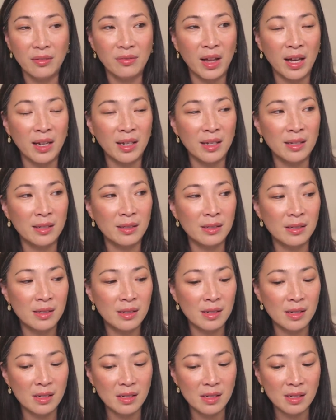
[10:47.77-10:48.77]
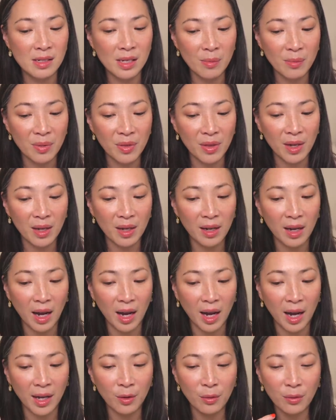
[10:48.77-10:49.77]
That is something
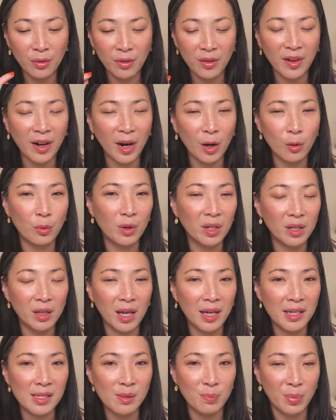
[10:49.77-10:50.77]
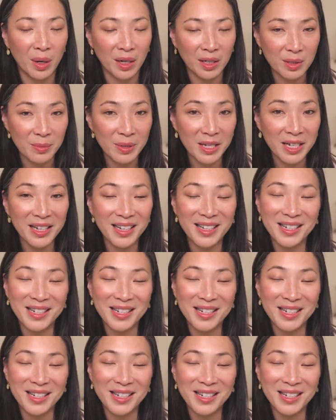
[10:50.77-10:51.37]
I don't think I realized bugged me